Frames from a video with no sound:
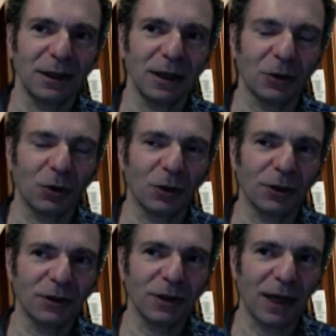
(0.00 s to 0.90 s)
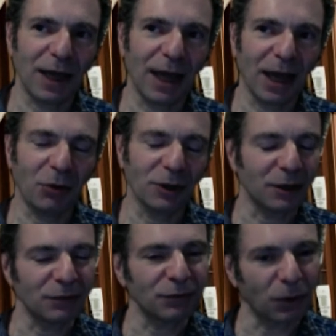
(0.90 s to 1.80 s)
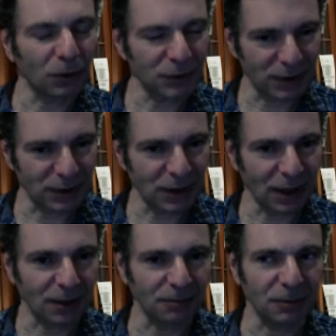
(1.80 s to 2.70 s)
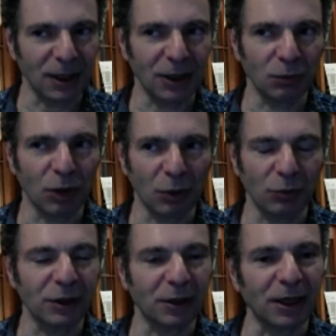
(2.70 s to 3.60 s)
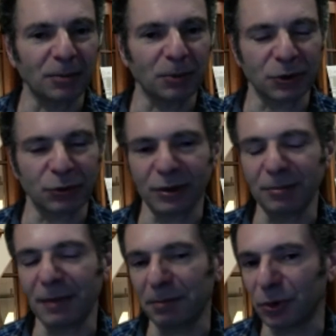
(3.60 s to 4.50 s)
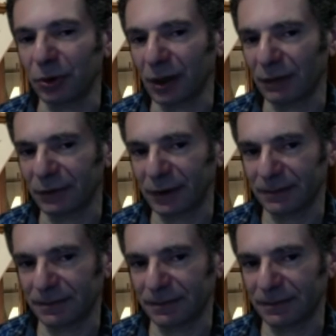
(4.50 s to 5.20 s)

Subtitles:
according to how it unfolds in time and what we are able to remember of it.